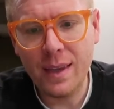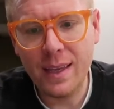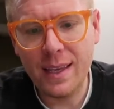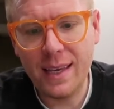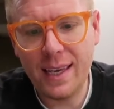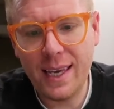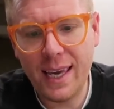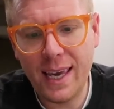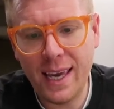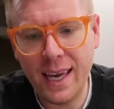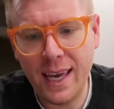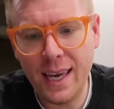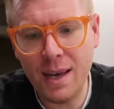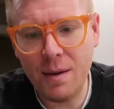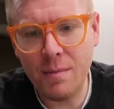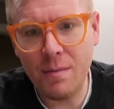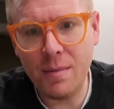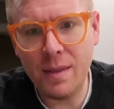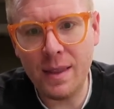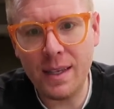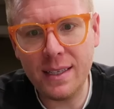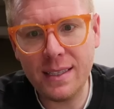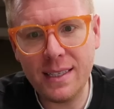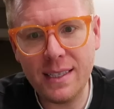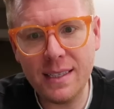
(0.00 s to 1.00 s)

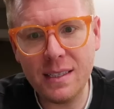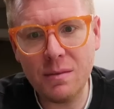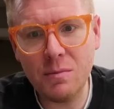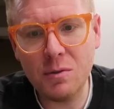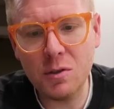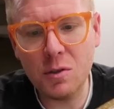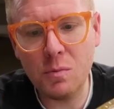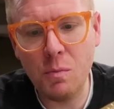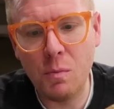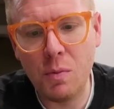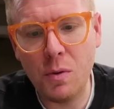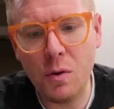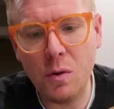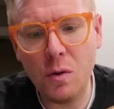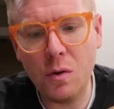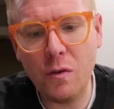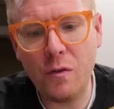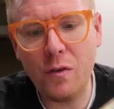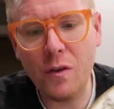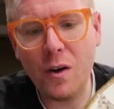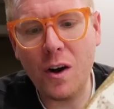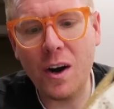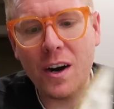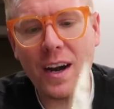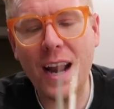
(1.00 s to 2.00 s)
Kim, this is the most
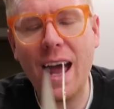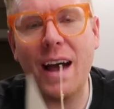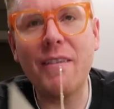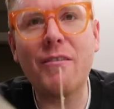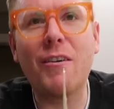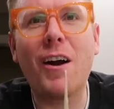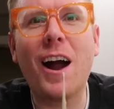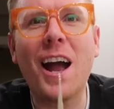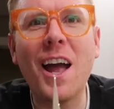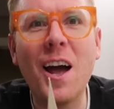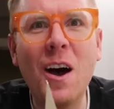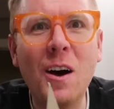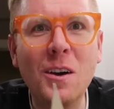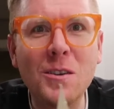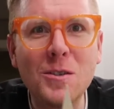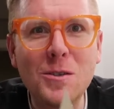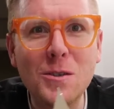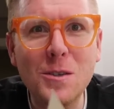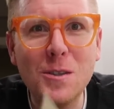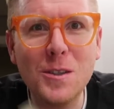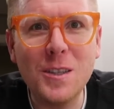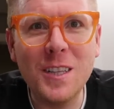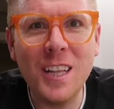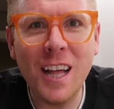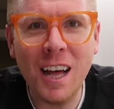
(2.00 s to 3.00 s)
beautiful card ever. I
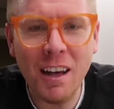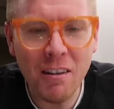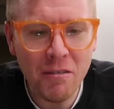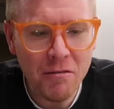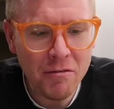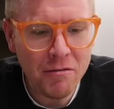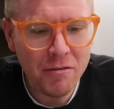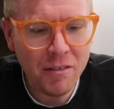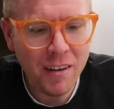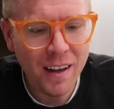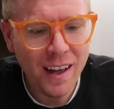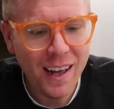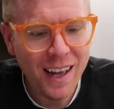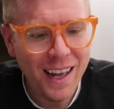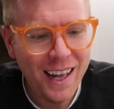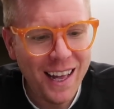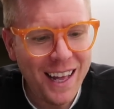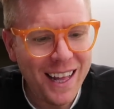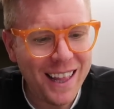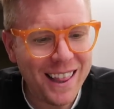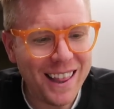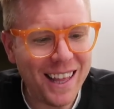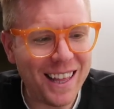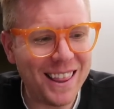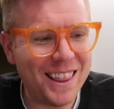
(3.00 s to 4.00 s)
also love
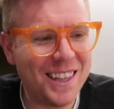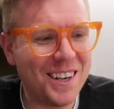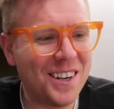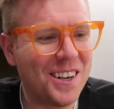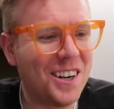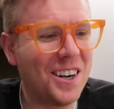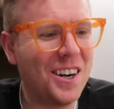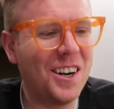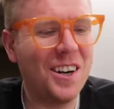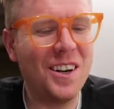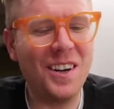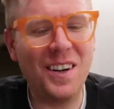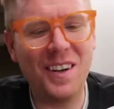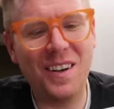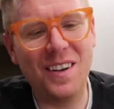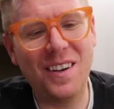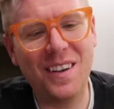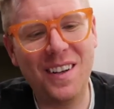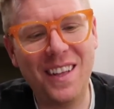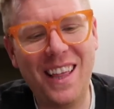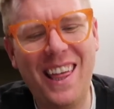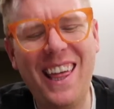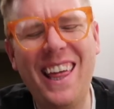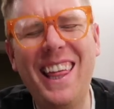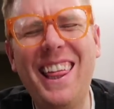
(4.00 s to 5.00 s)
that they're,
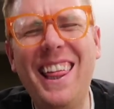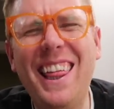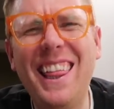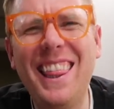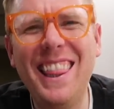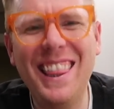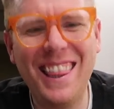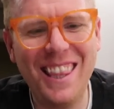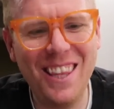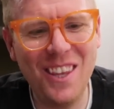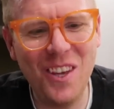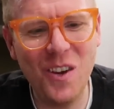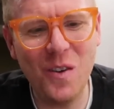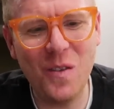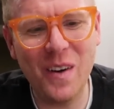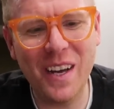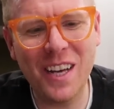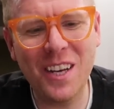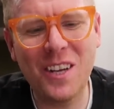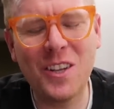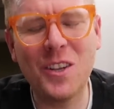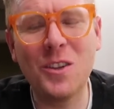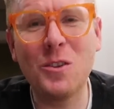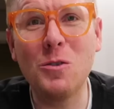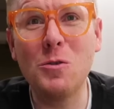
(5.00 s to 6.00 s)
you
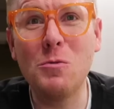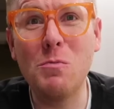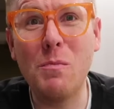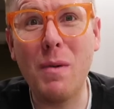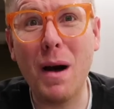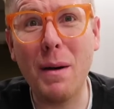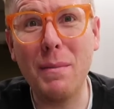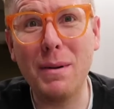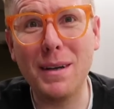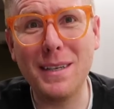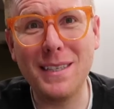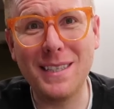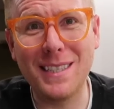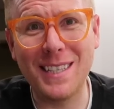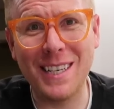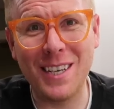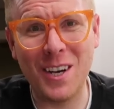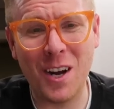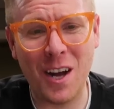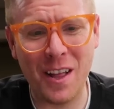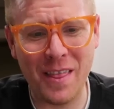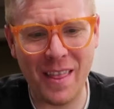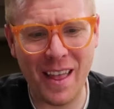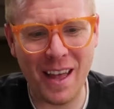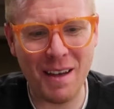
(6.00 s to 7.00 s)
include Bubba's in
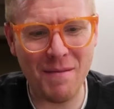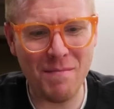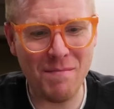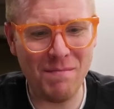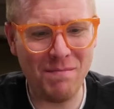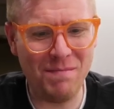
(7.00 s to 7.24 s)
on them.